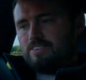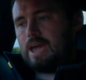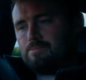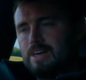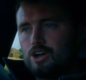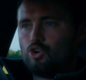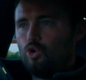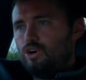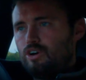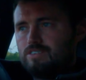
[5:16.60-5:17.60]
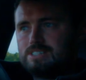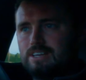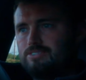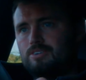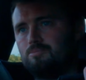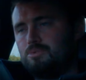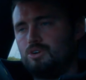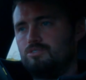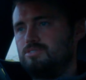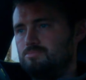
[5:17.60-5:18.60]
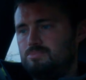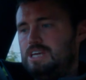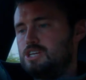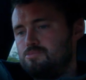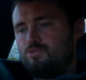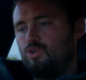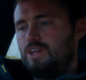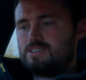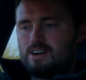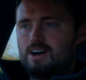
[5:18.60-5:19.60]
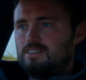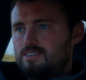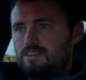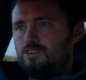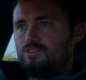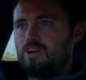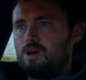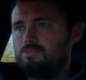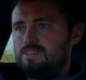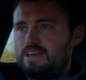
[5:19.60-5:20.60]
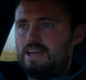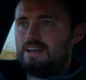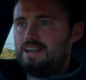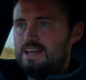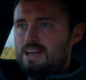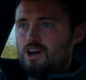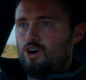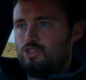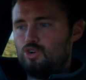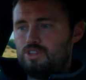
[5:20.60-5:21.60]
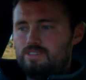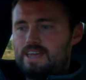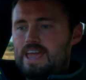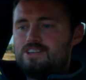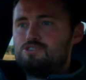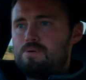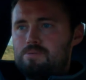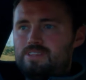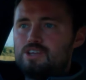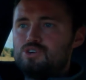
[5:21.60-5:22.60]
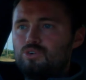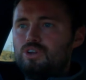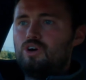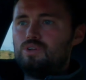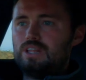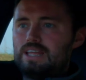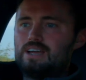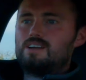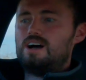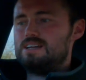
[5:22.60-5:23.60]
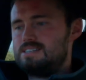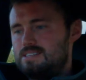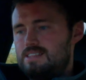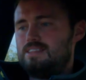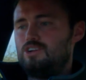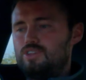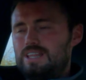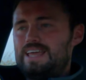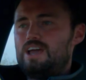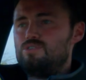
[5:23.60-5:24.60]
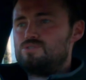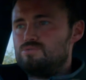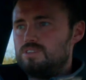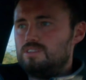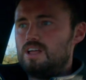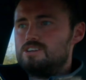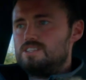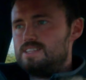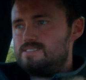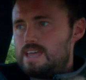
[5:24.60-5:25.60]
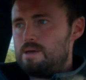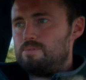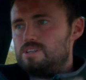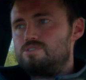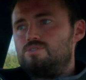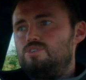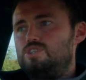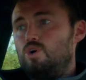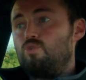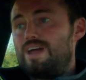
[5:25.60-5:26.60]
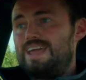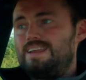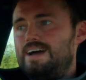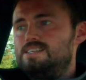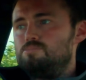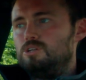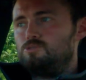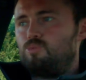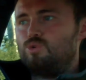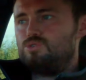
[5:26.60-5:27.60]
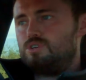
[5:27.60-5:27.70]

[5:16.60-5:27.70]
kept that going, obviously, from, you know, from years before this car to, you know, right up to date. And although the gauges may be digital now in the later cars, you know, the layout's largely the same and it's still recognisable as Porsche.